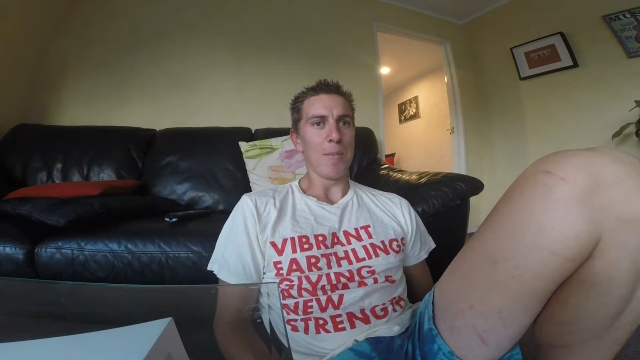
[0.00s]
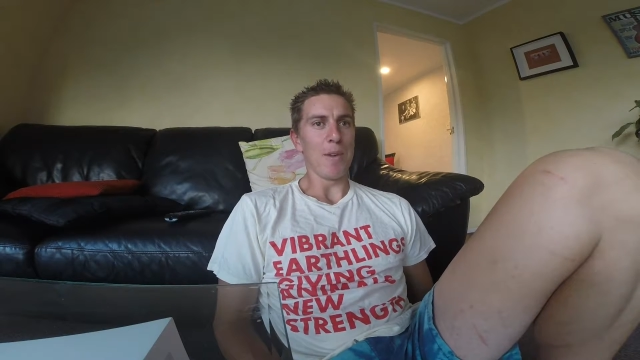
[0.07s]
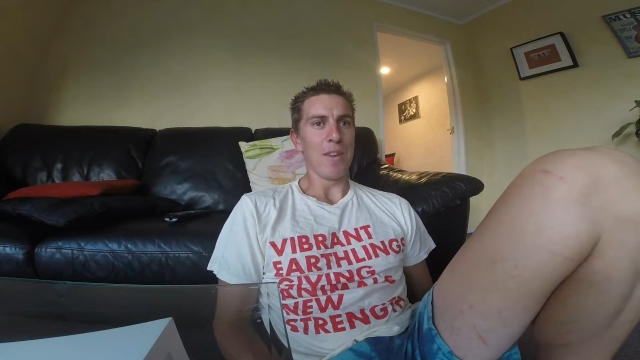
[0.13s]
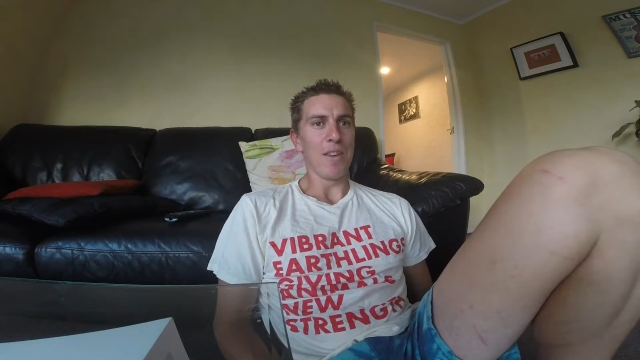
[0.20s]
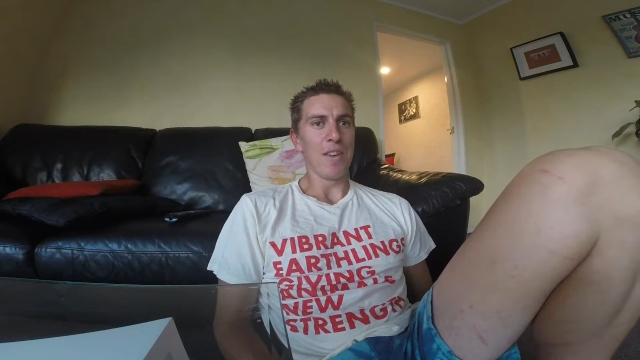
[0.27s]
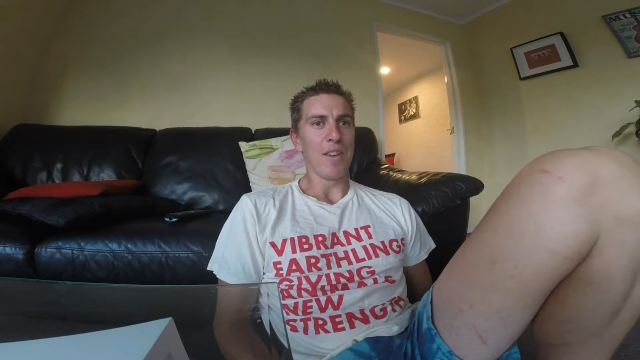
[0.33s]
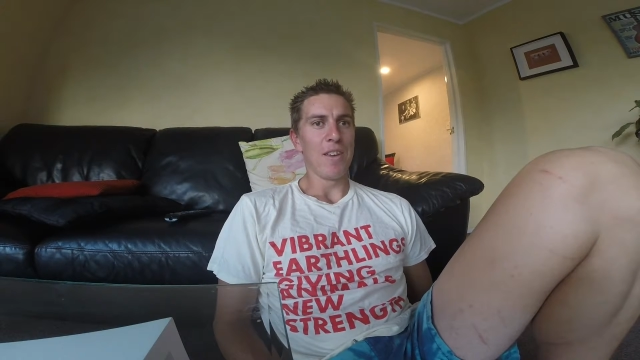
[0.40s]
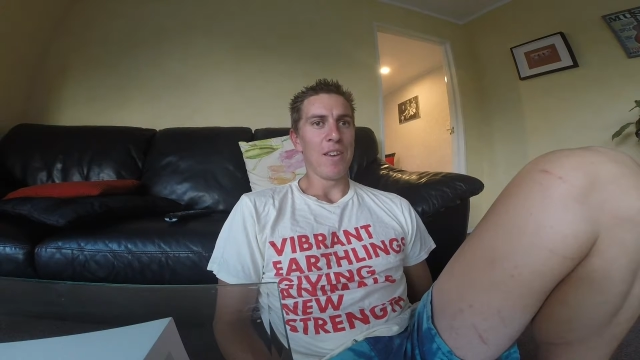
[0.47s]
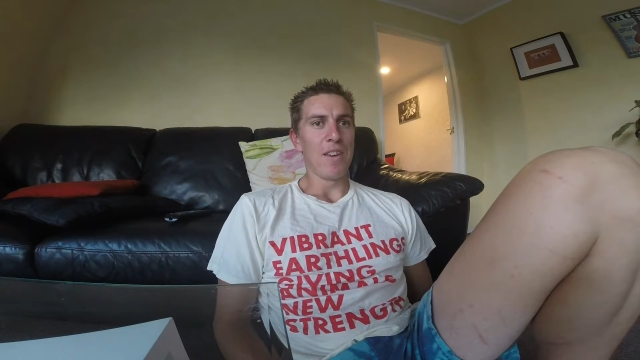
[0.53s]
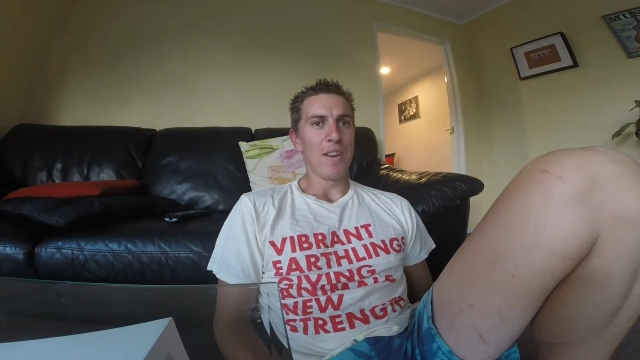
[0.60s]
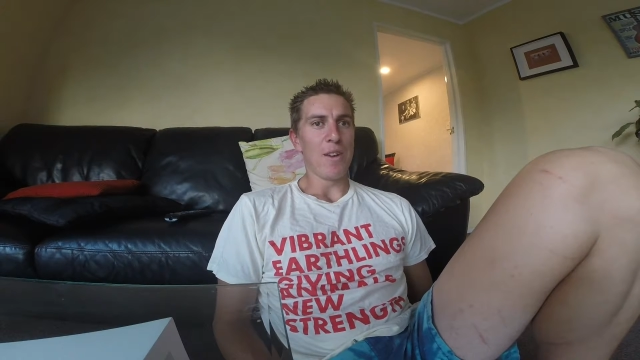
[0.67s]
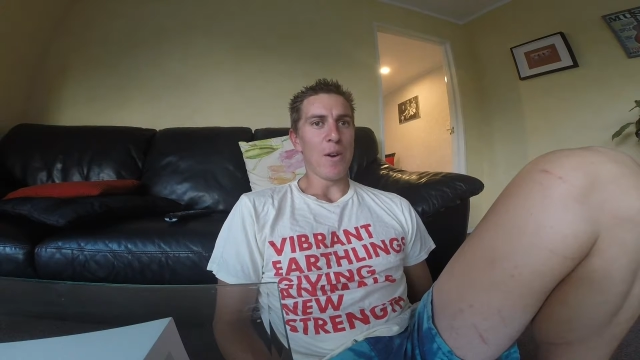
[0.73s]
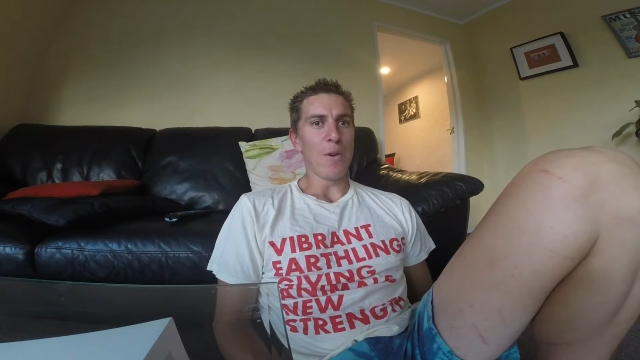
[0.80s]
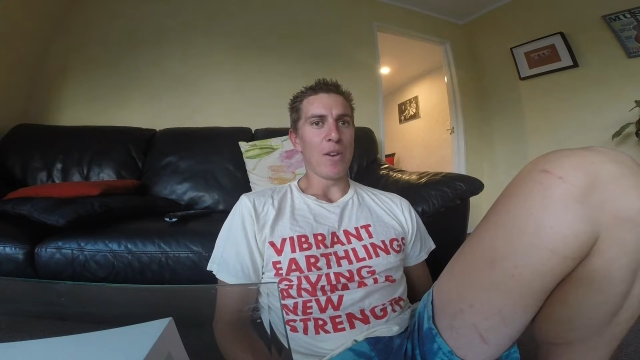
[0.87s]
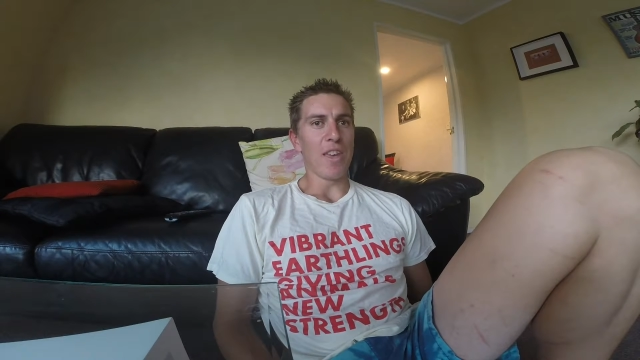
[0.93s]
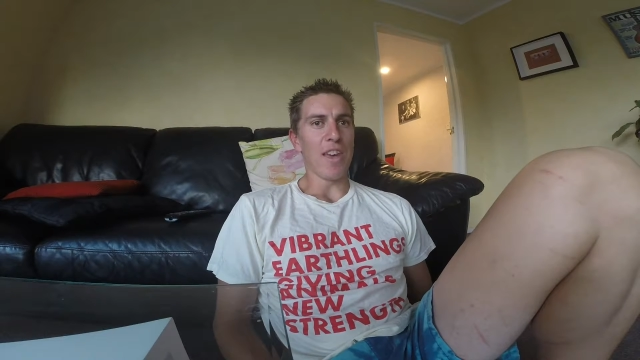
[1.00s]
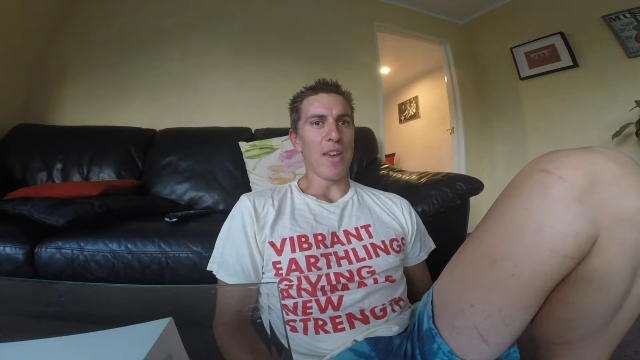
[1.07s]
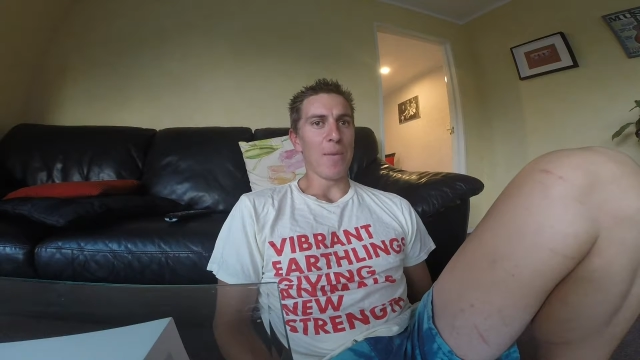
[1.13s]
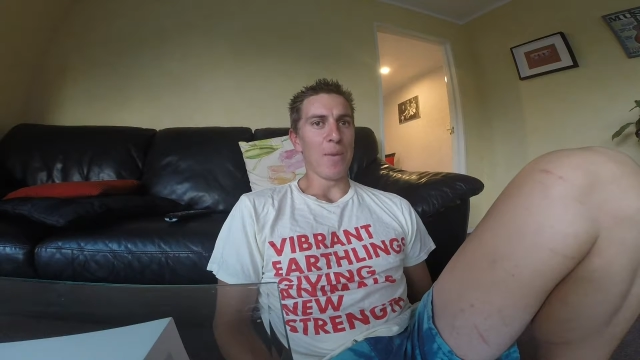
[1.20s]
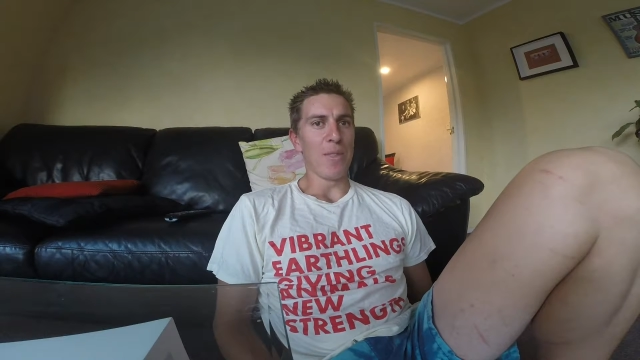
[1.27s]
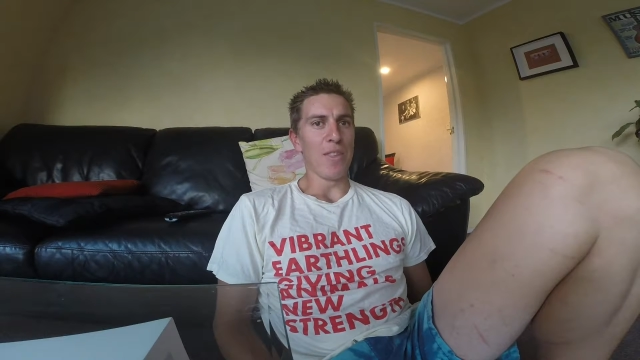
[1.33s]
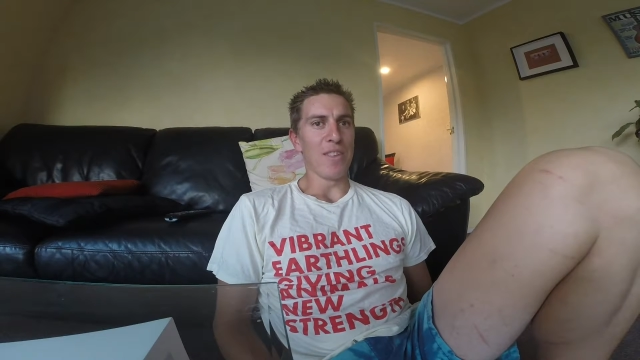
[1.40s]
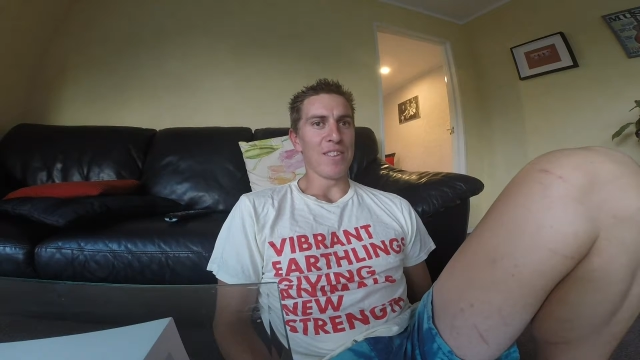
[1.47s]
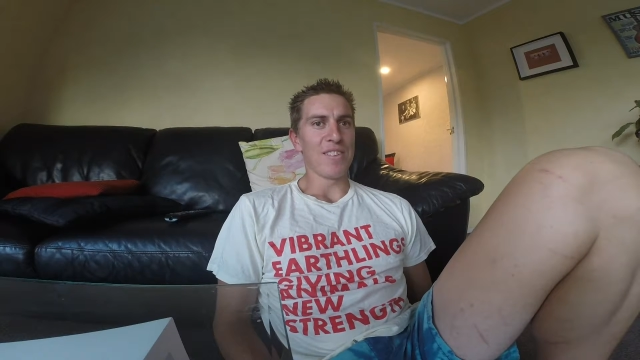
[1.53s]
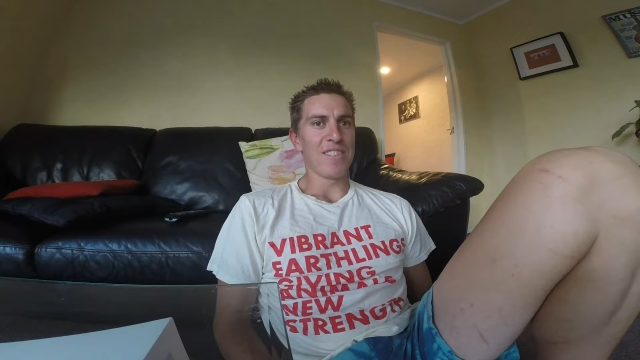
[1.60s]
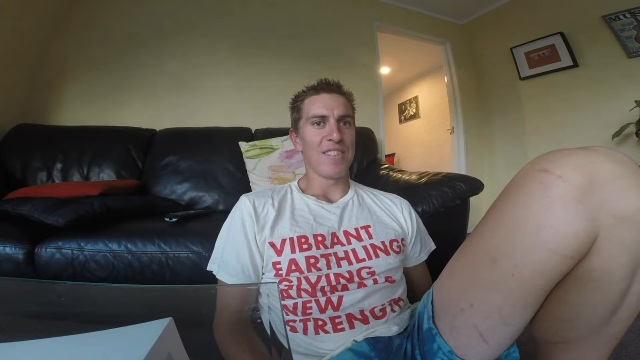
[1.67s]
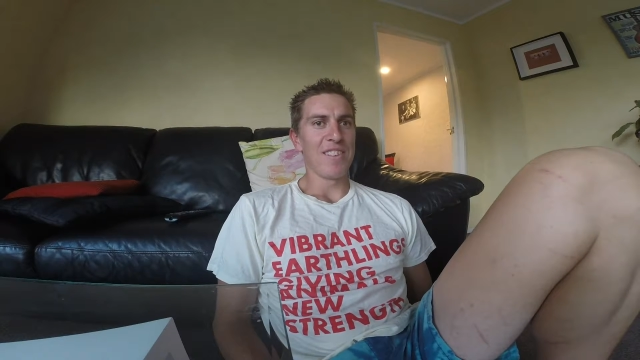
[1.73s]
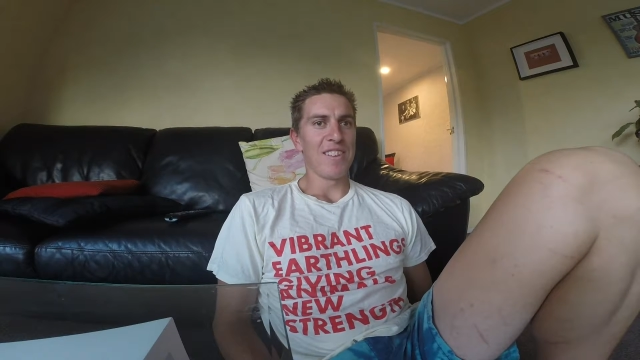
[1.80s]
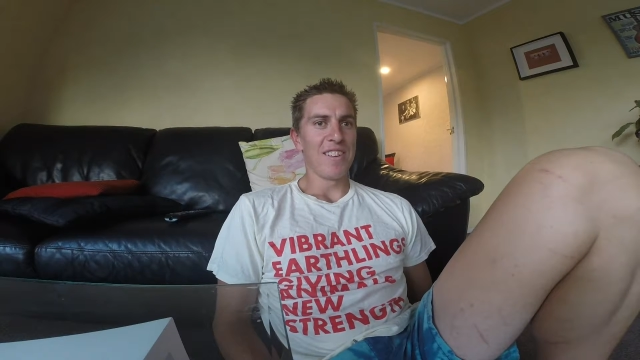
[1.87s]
to be okay with this.